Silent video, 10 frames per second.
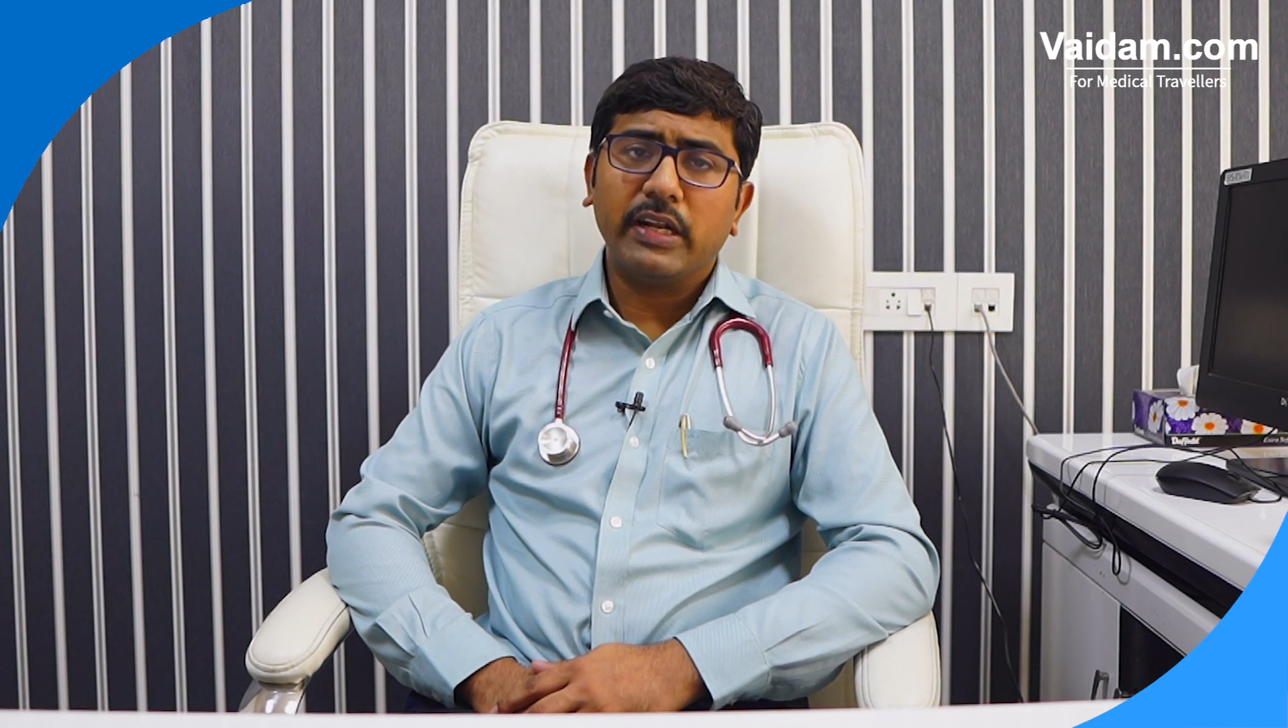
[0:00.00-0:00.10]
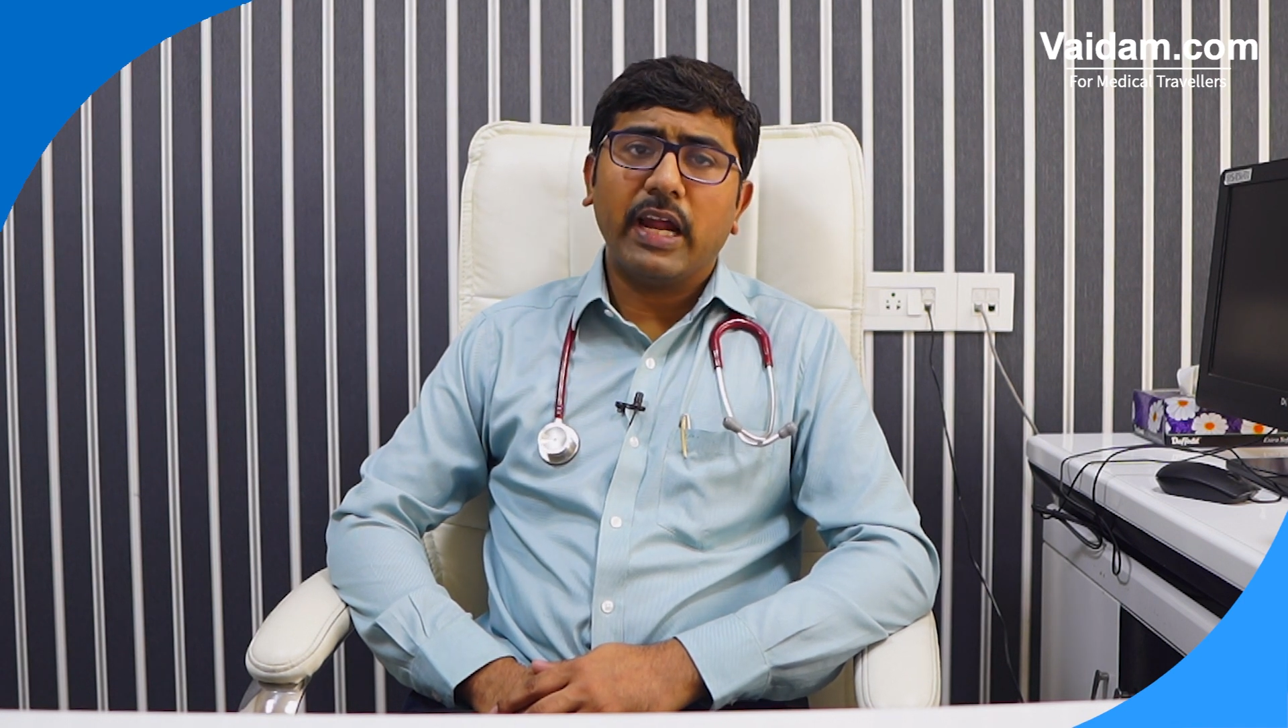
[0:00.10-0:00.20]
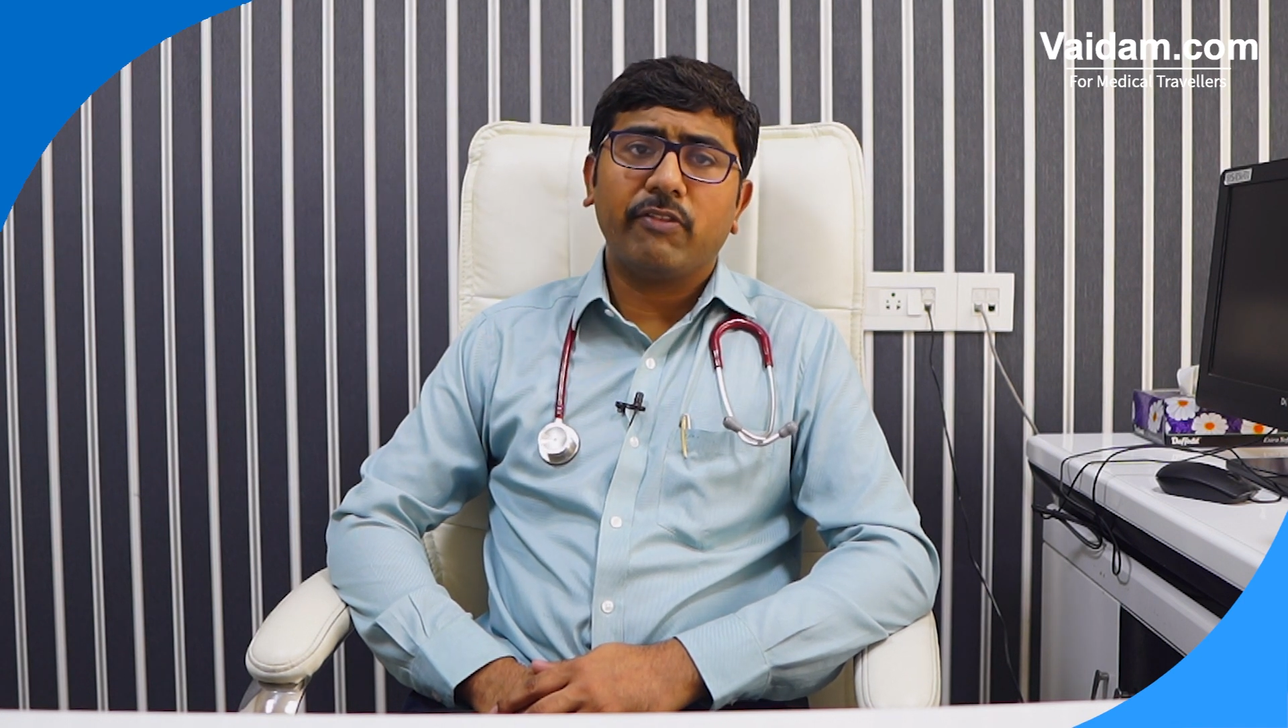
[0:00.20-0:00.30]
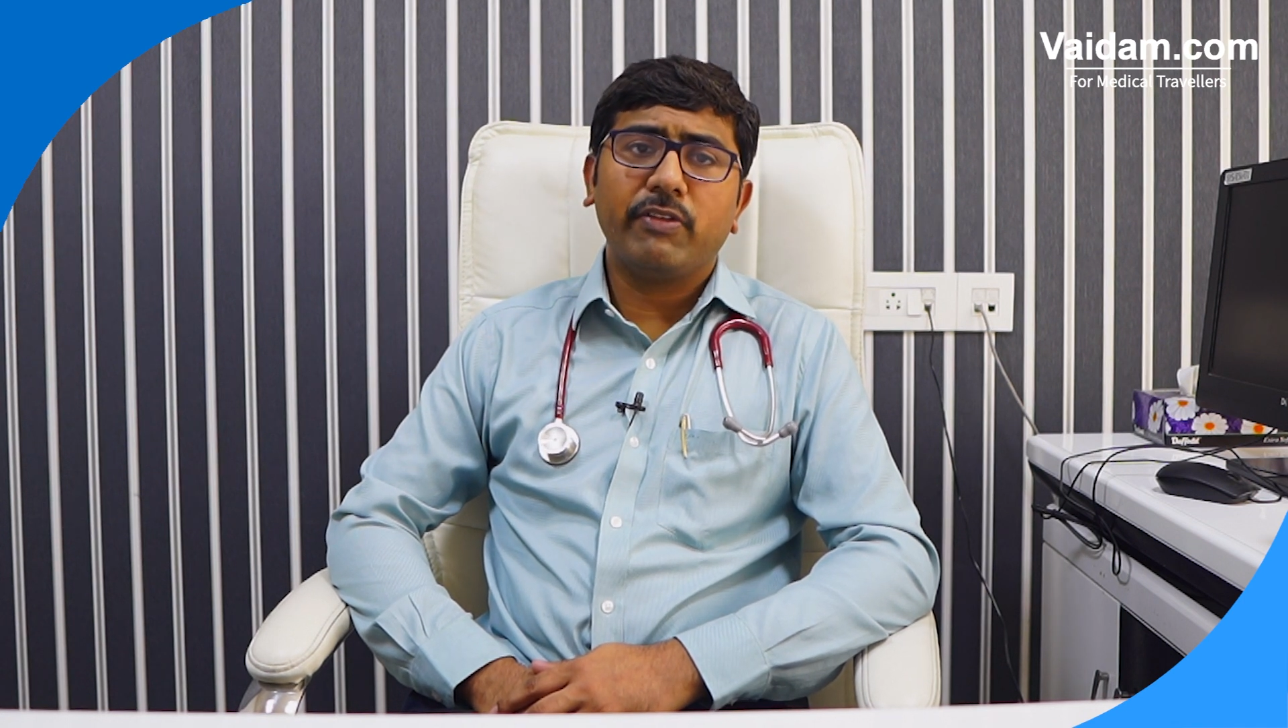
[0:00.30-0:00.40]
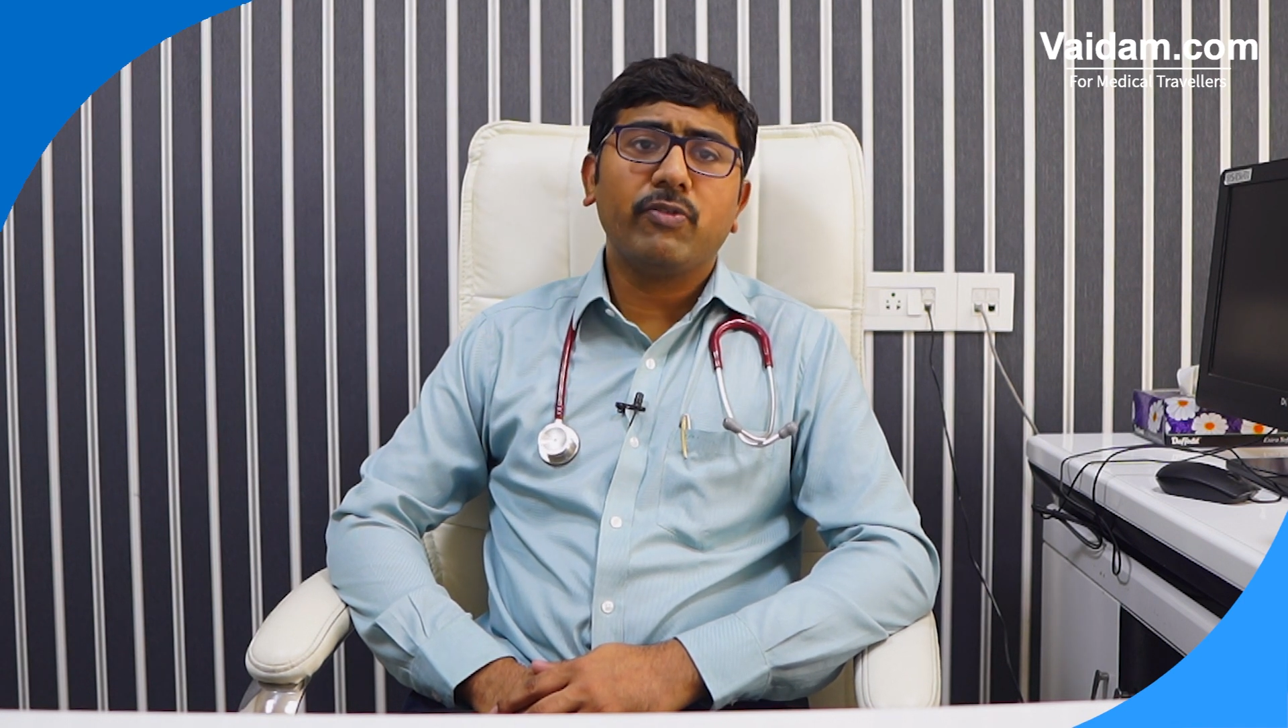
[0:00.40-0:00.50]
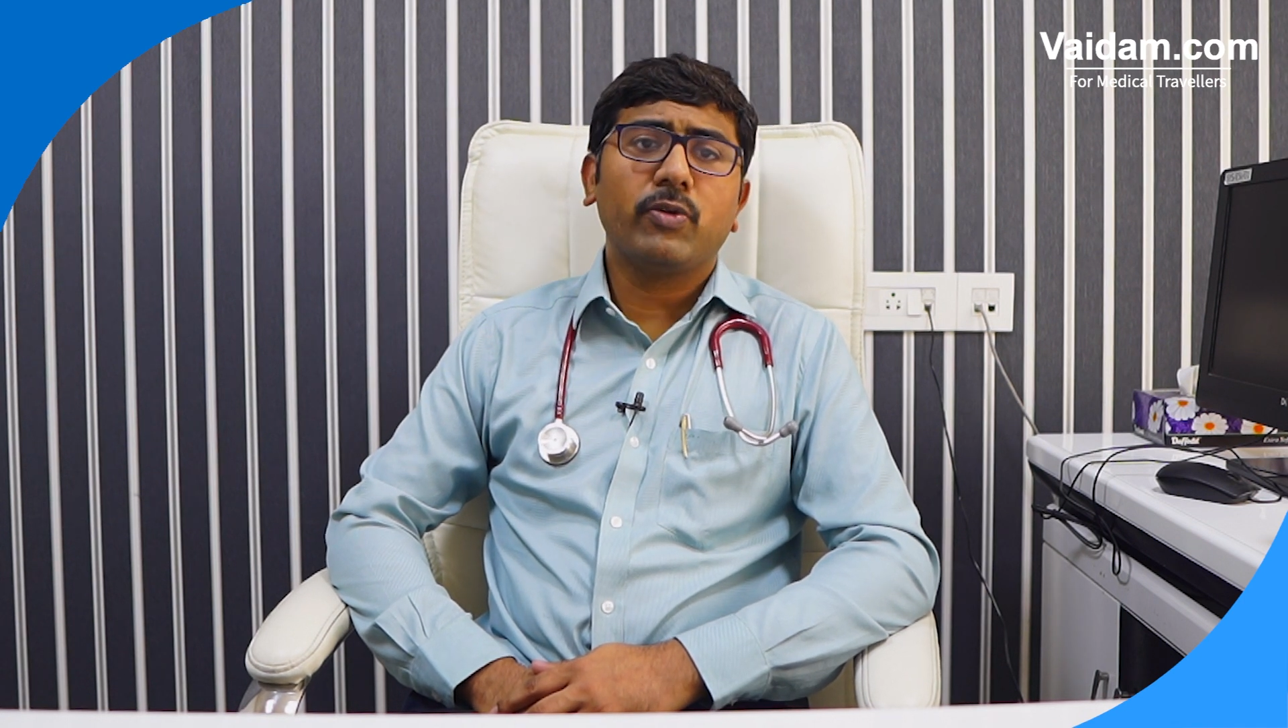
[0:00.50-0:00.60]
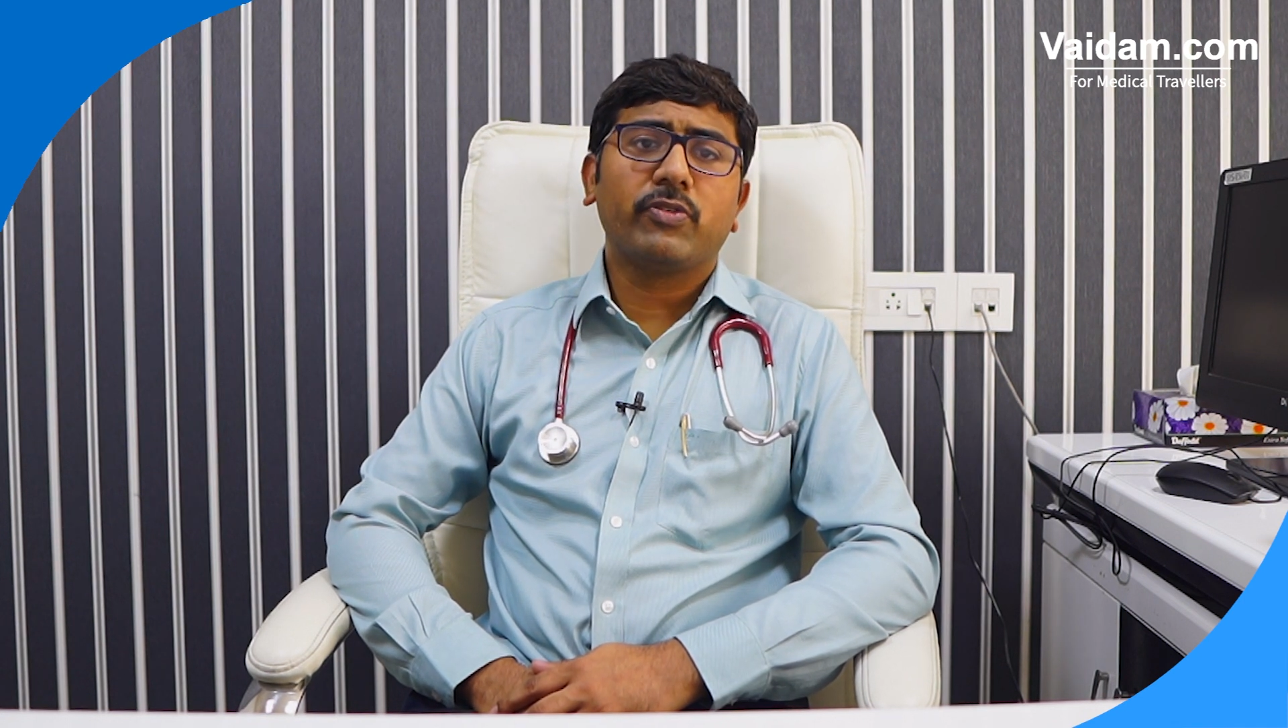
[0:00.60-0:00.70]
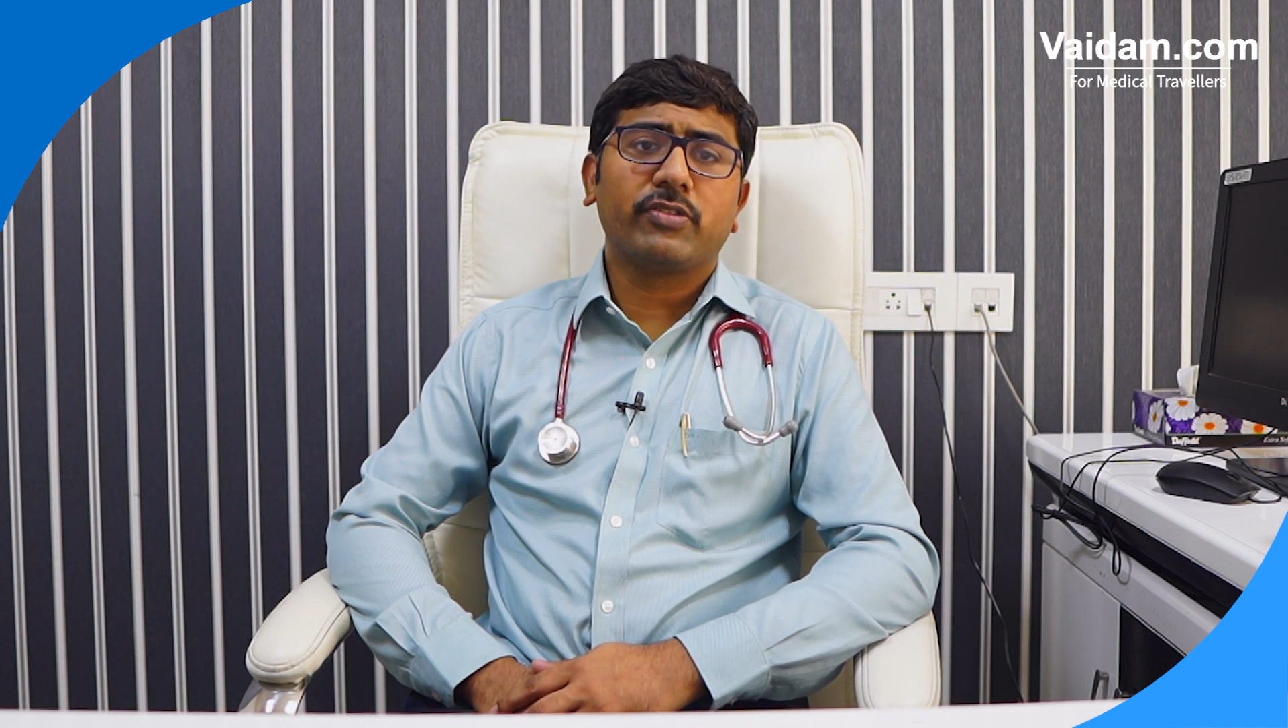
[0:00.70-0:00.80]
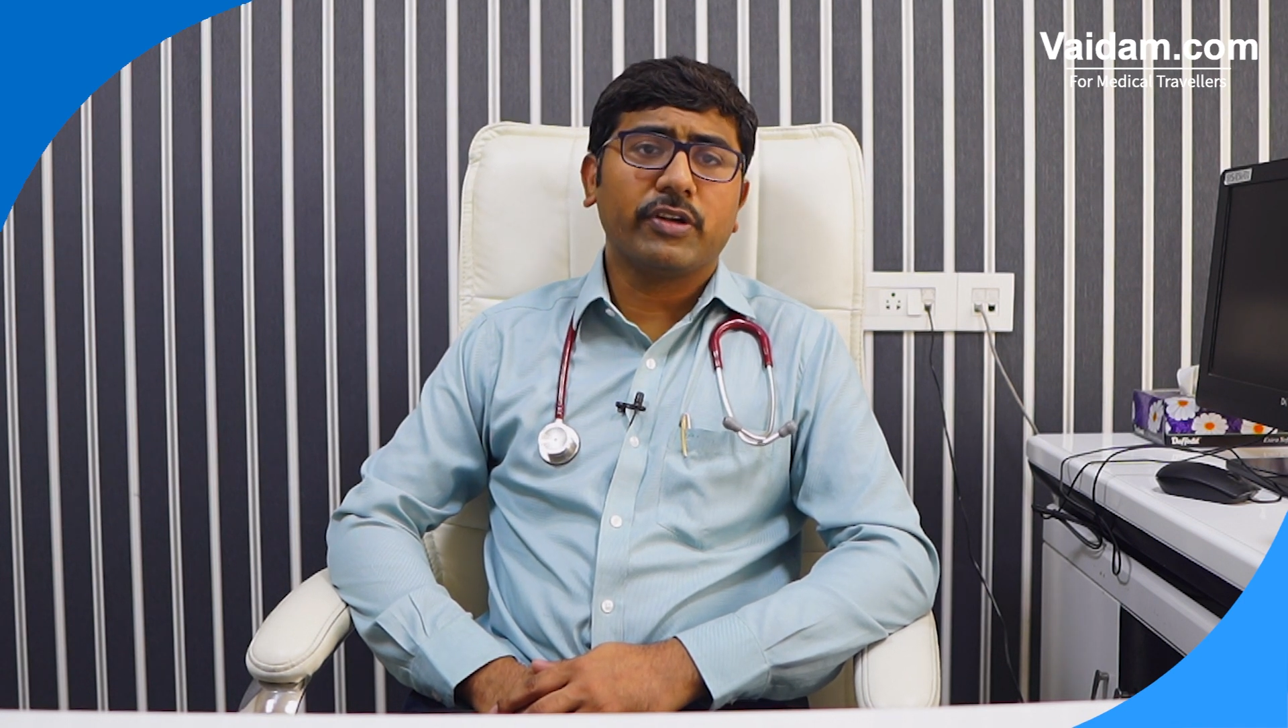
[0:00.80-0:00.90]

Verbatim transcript: that we would